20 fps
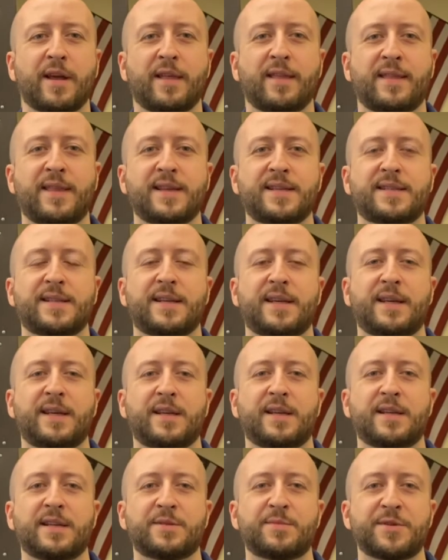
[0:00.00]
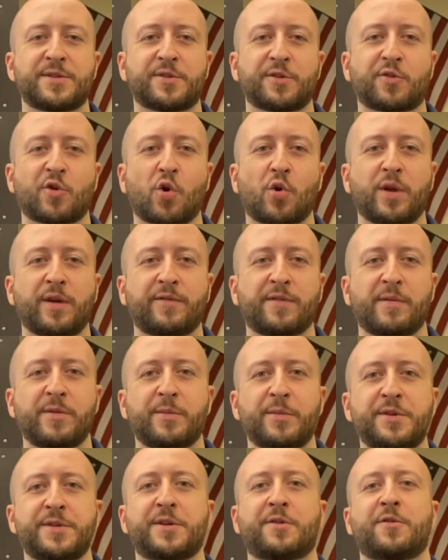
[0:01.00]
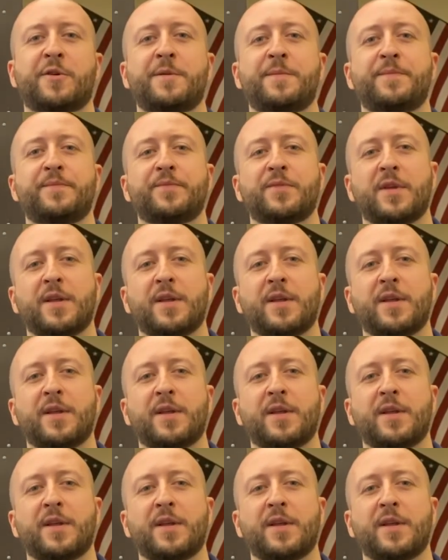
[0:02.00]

this is Mr. Crowley from the Music Room.